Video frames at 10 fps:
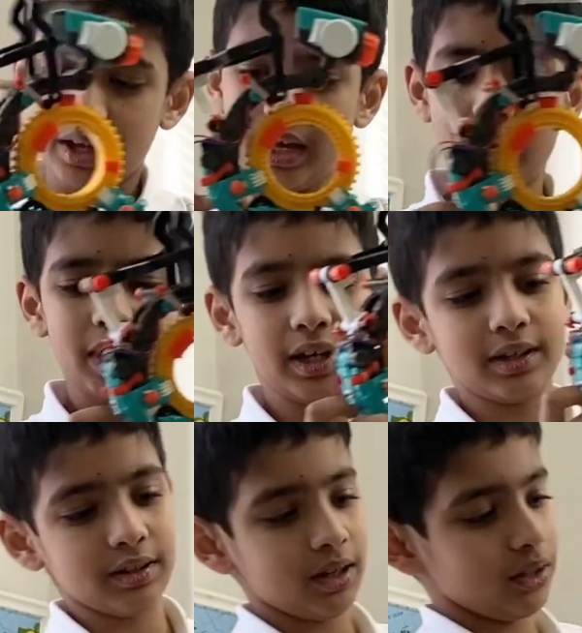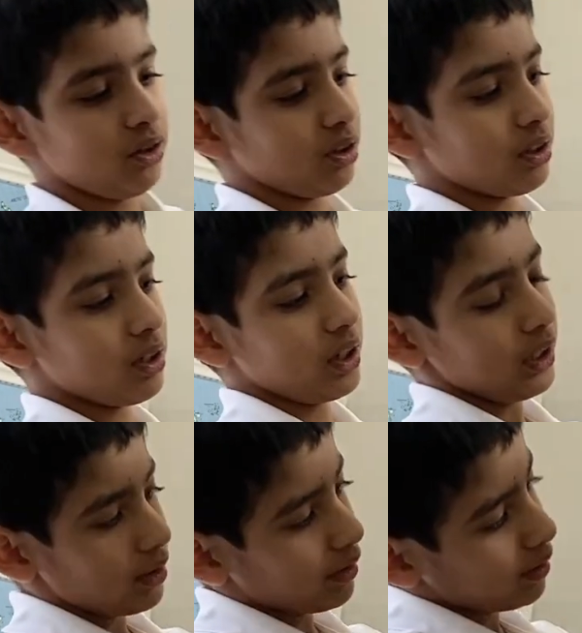And it's adjusted
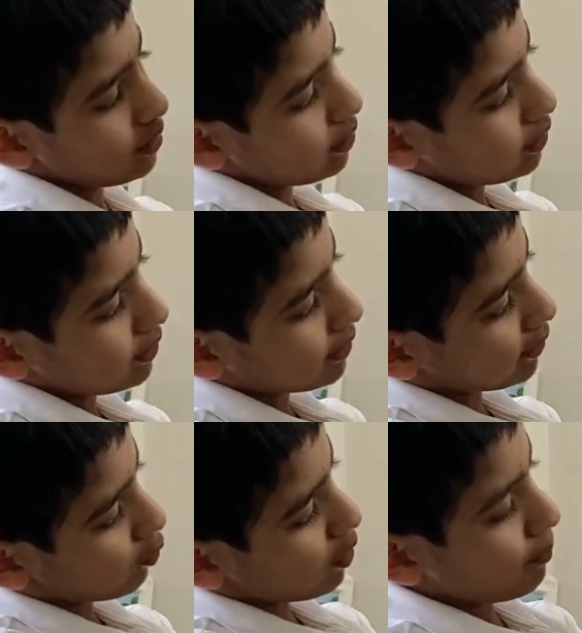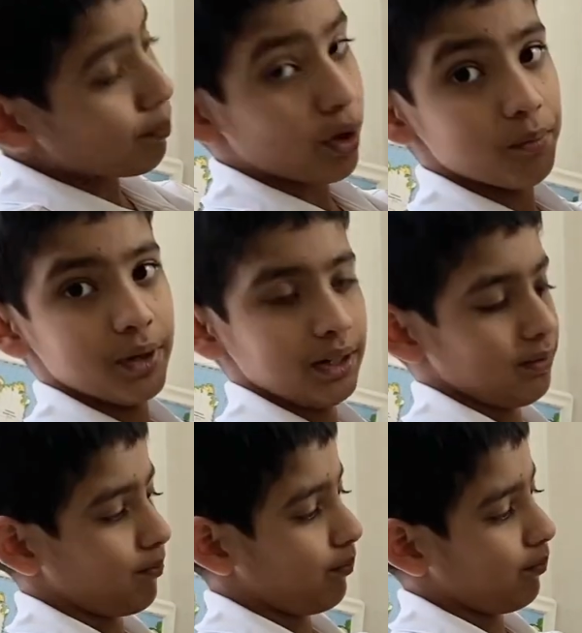into this little compartment.
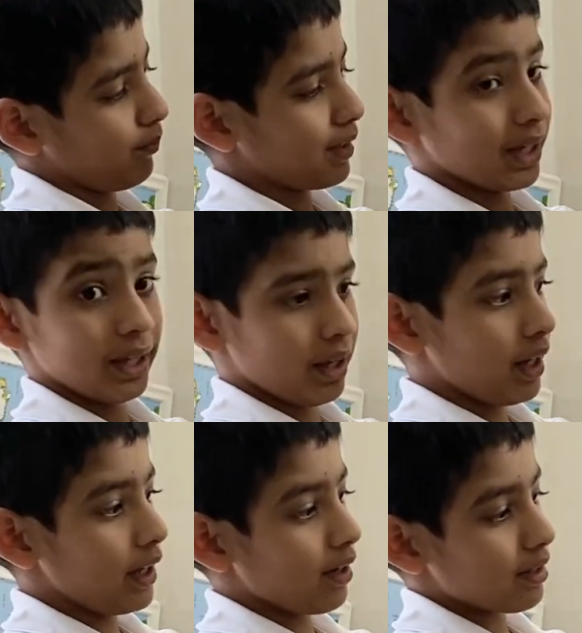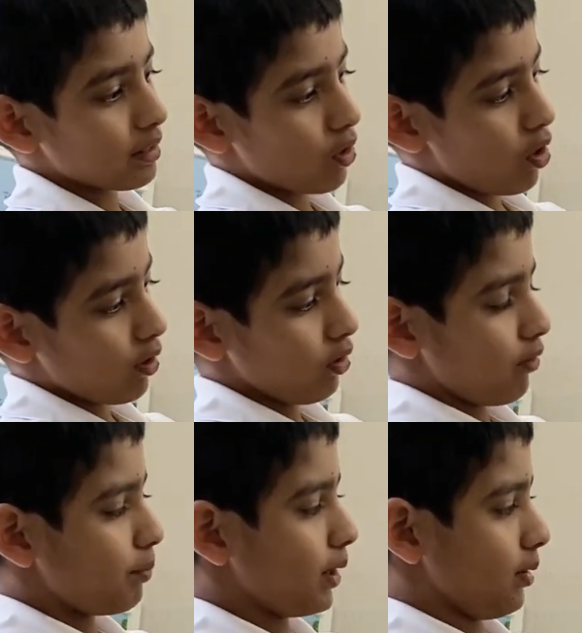It has an
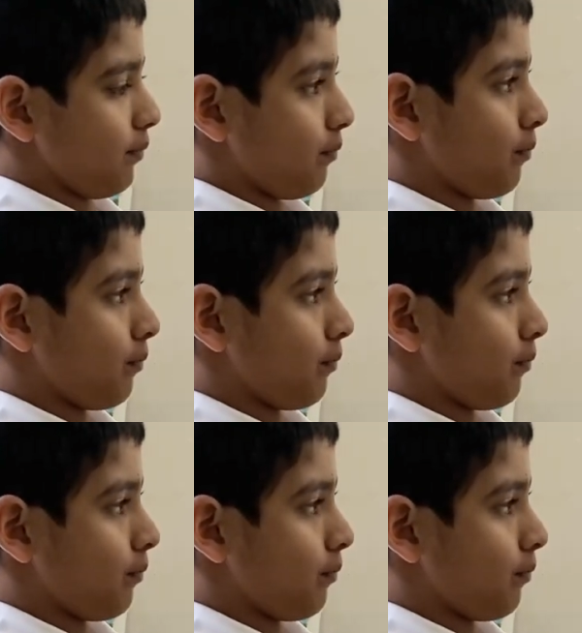on-off button.